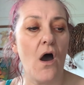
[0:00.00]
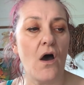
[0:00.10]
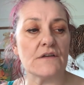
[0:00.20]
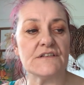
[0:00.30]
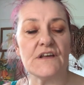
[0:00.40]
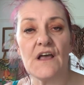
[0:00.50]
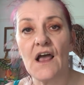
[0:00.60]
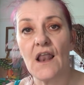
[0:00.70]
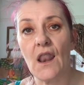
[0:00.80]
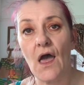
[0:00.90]
art
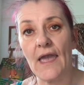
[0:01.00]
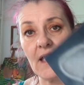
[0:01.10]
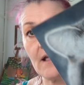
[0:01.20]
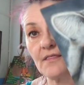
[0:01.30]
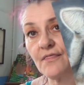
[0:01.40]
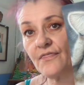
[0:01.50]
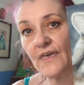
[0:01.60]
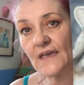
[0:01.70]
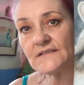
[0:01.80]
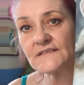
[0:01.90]
like
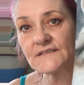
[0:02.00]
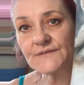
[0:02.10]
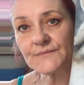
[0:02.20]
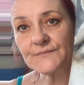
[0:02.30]
this,